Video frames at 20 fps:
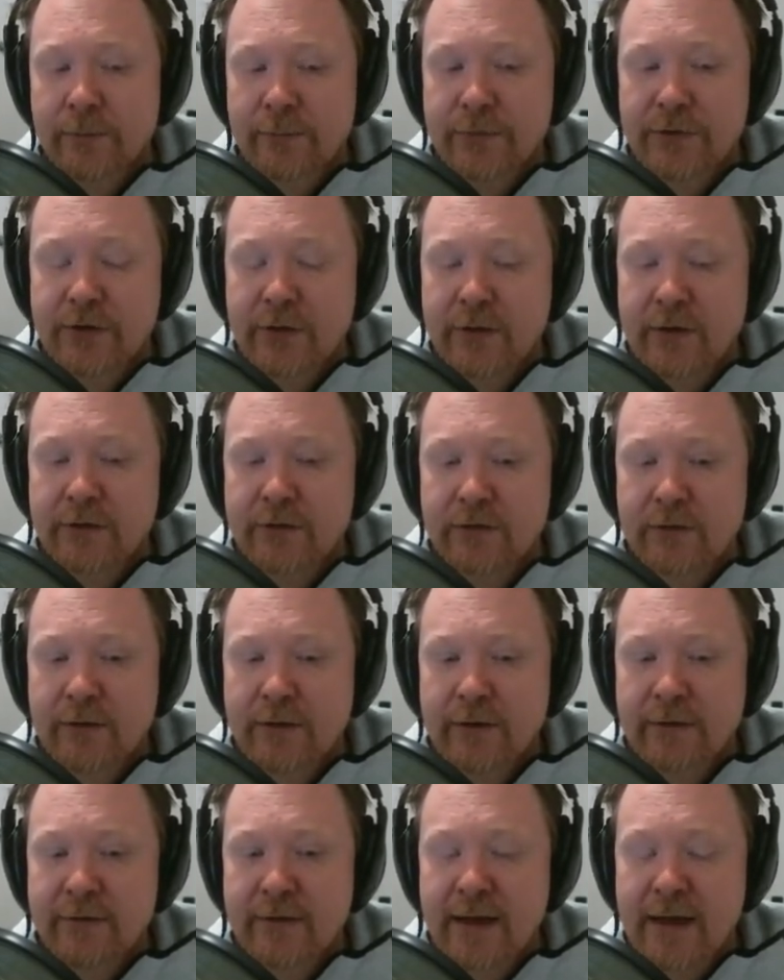So
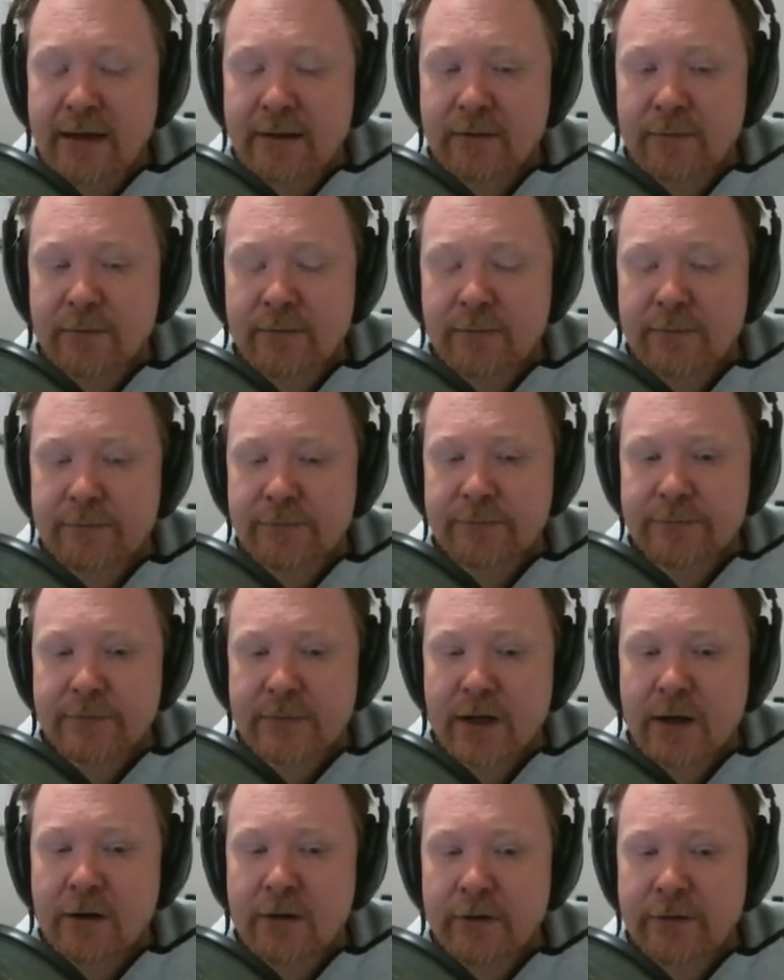there's that
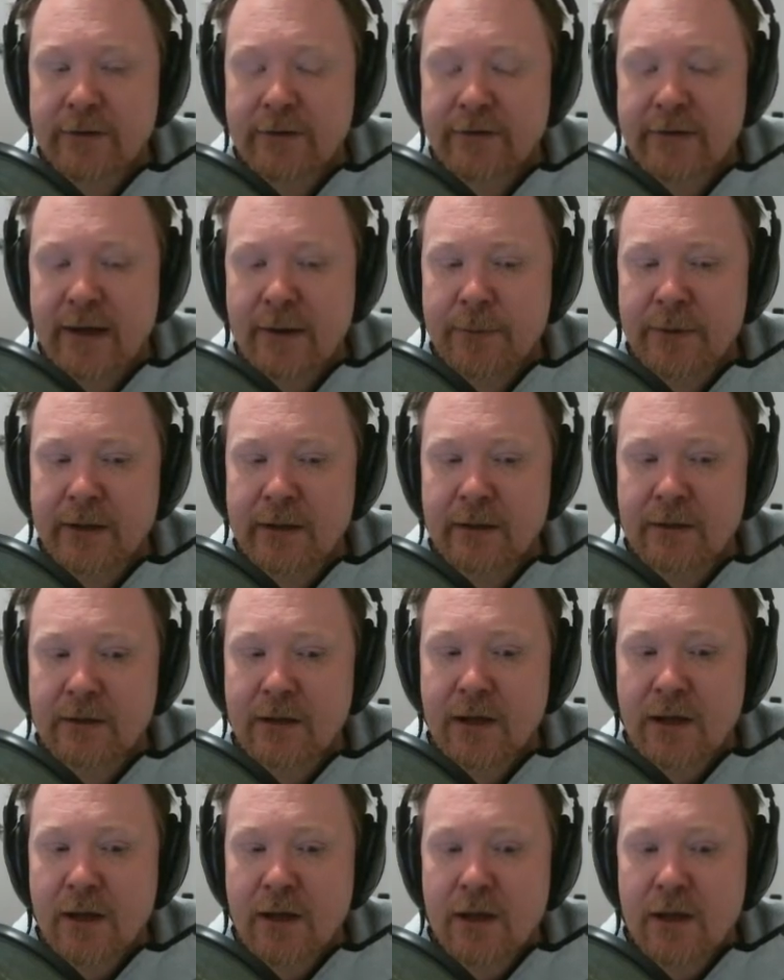current that's happening.